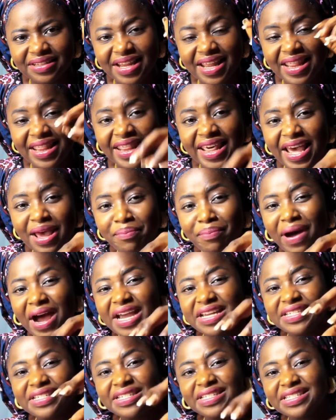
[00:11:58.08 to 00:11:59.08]
thereby
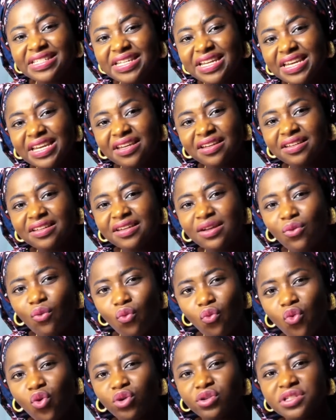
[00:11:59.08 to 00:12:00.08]
stealing
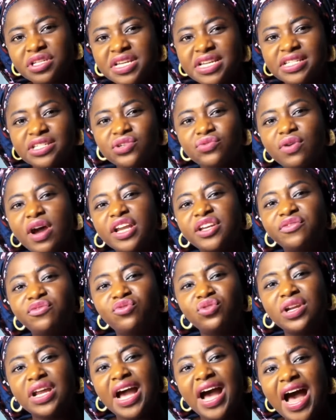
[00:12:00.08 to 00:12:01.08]
what is
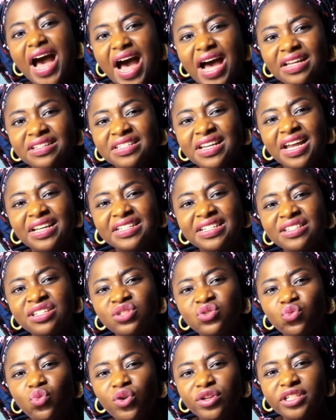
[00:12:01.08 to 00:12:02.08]
rightfully ours. And this is
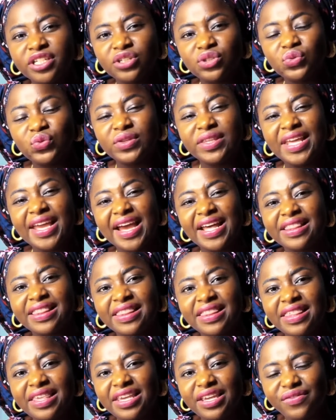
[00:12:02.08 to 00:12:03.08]
what they do. They are
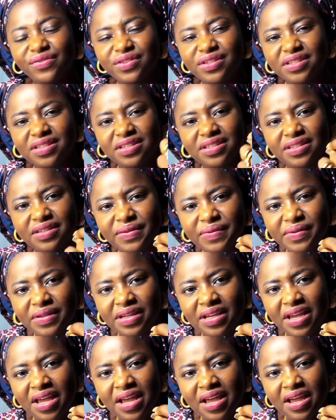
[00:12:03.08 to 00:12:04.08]
thieves.
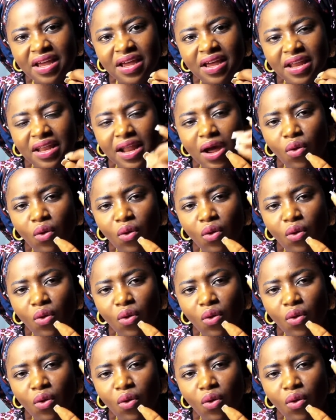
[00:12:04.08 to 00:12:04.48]
Now,